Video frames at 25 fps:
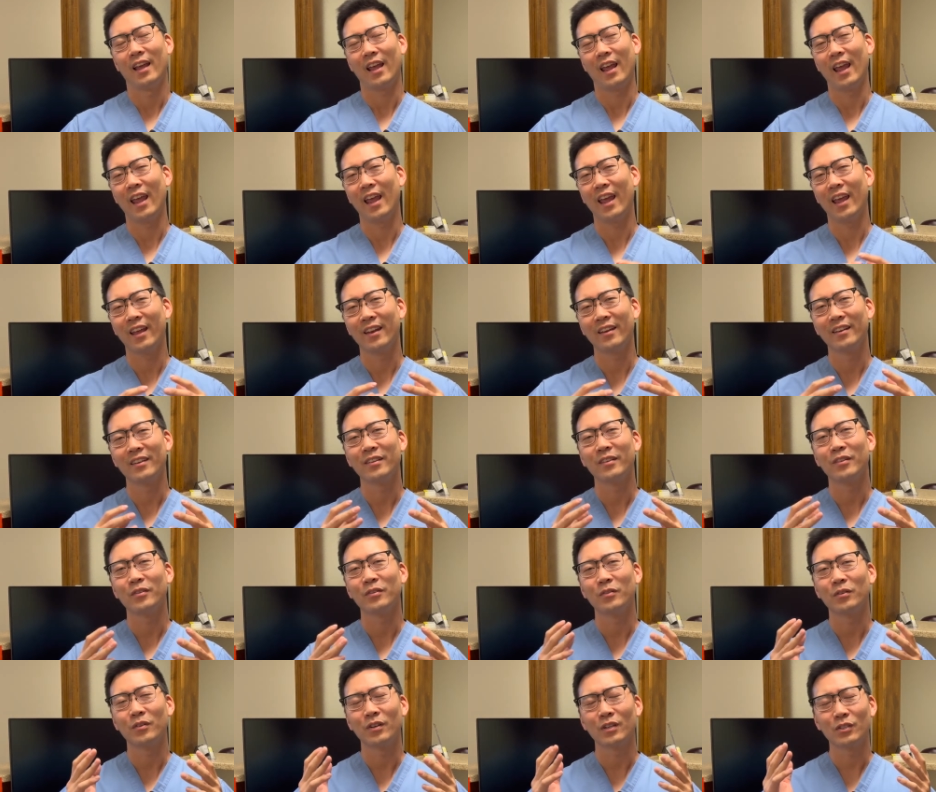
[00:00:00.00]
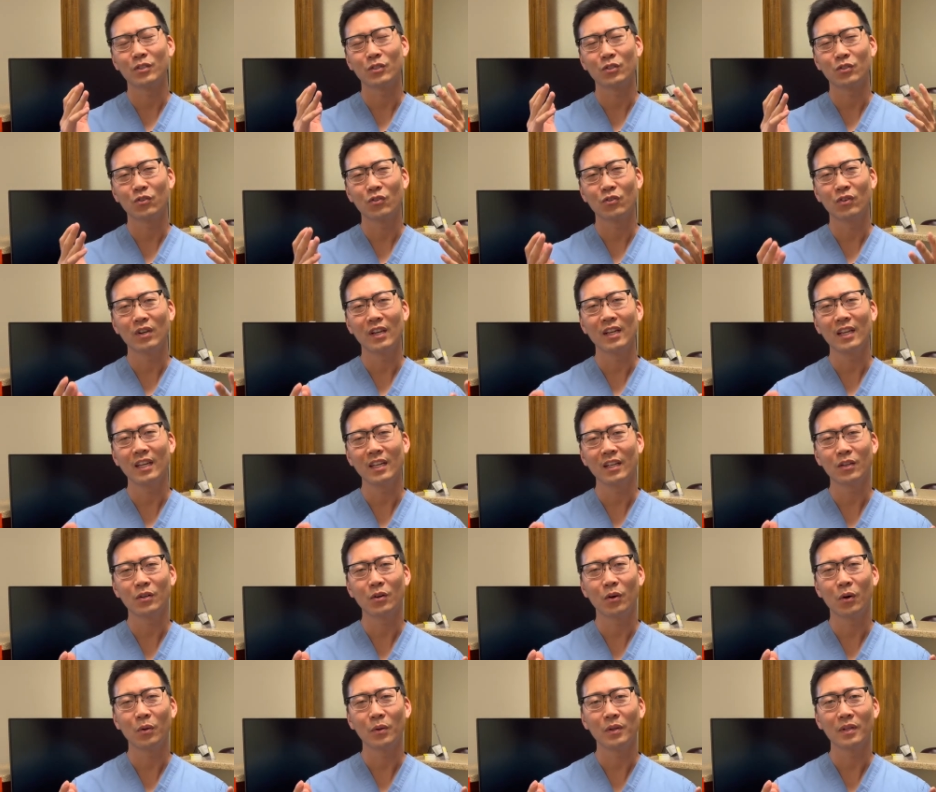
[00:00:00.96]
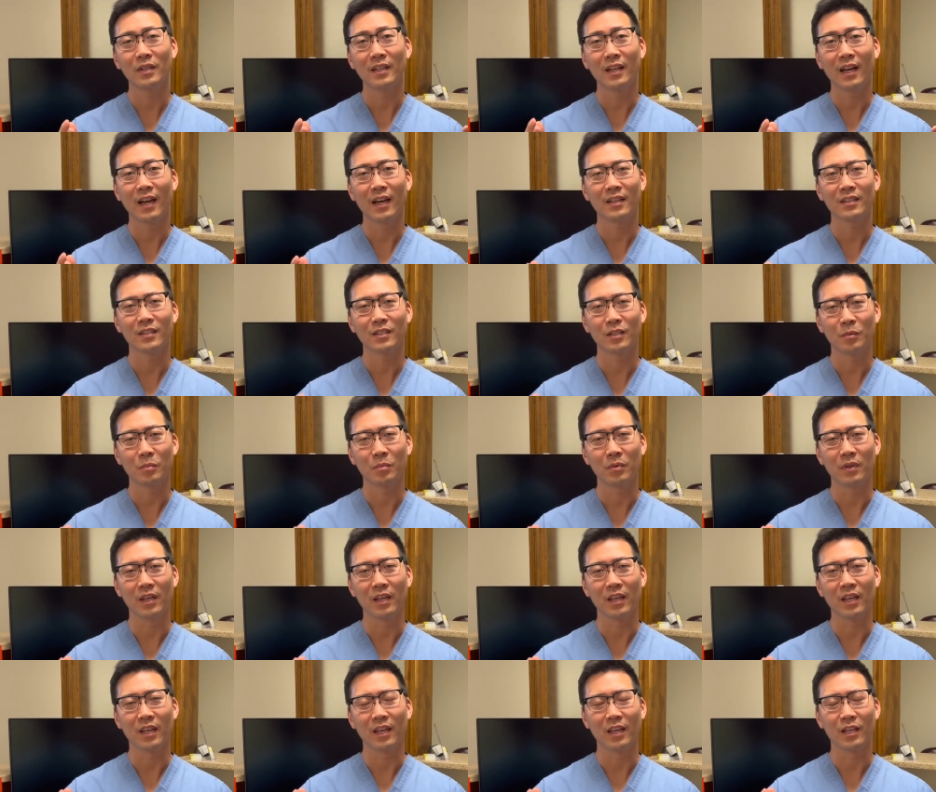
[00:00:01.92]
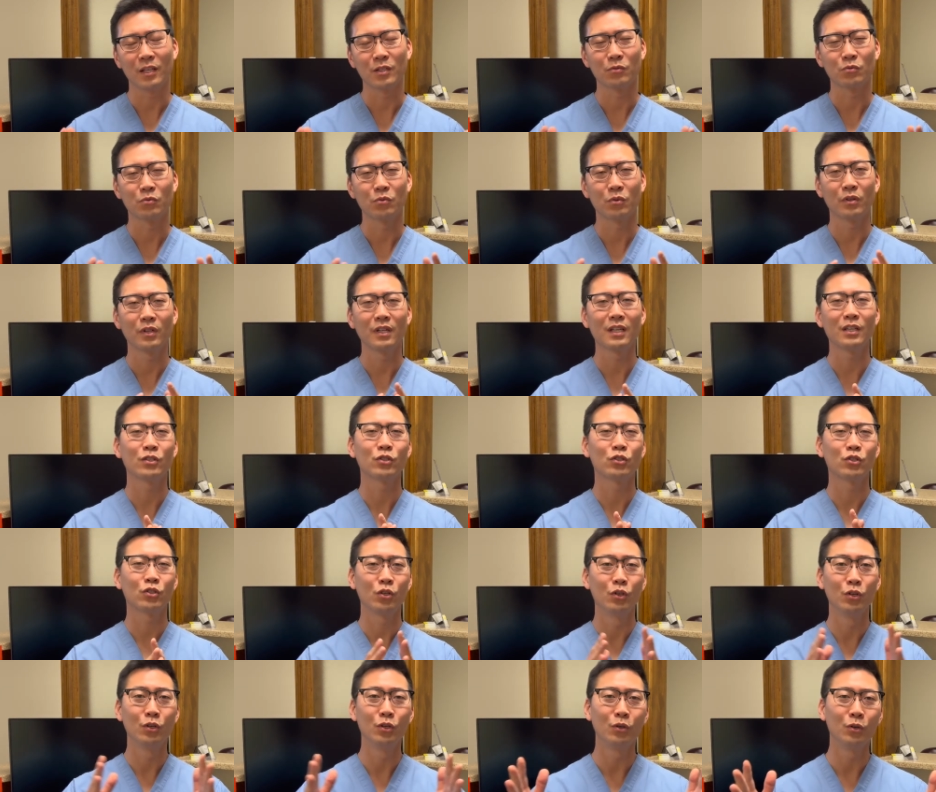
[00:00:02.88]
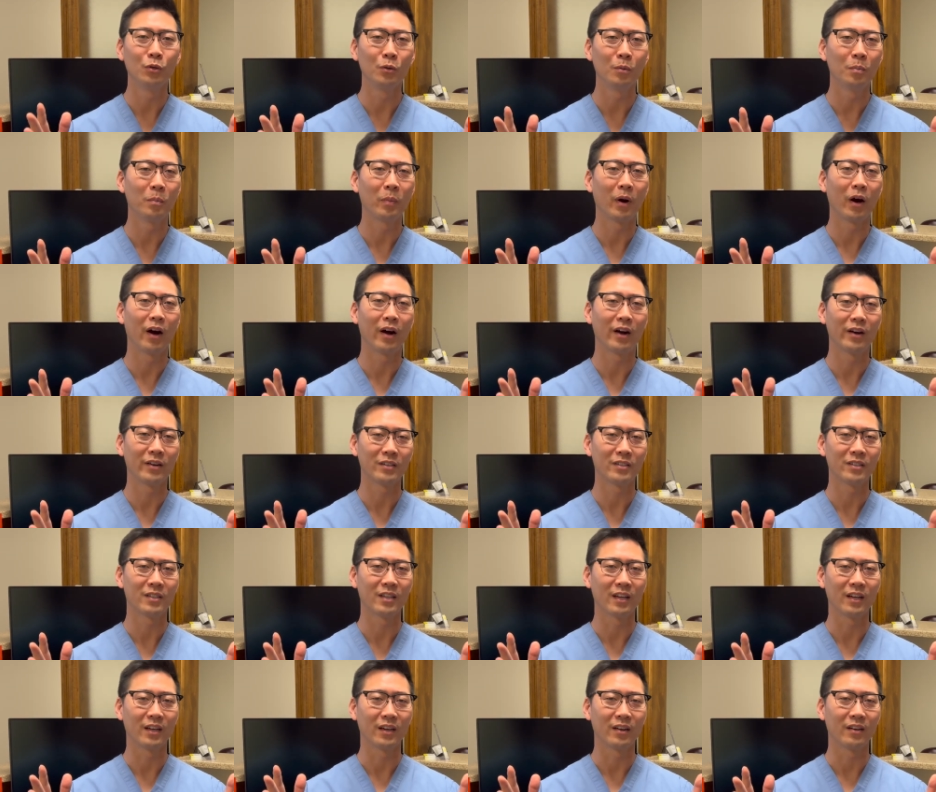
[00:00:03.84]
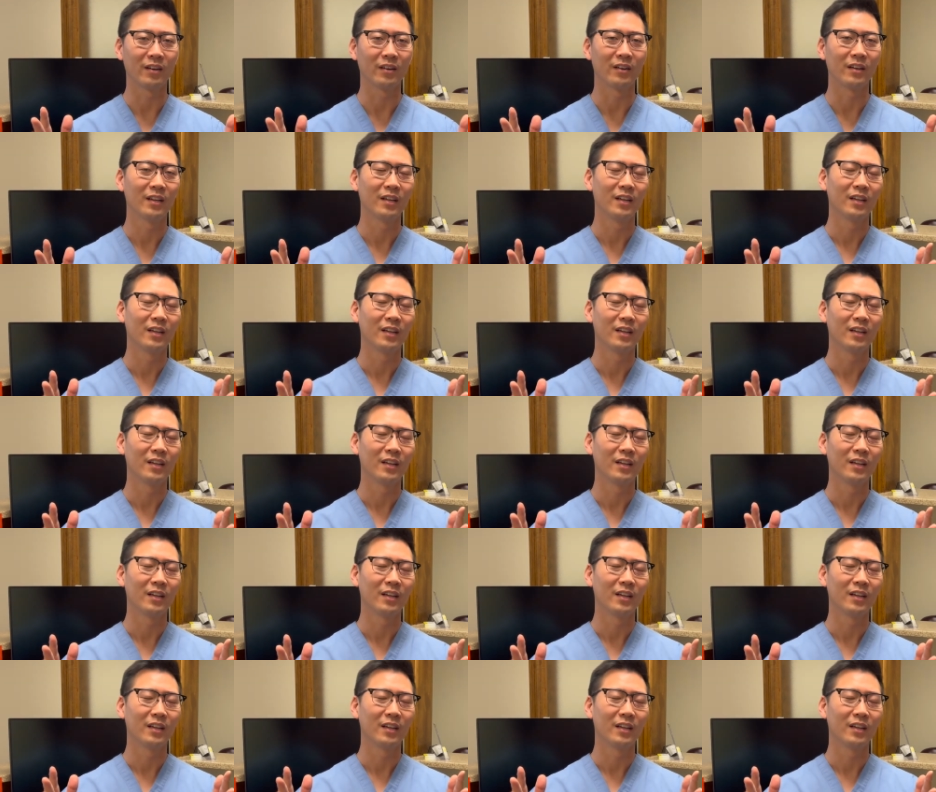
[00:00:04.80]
And a screening colonoscopy is really two parts there.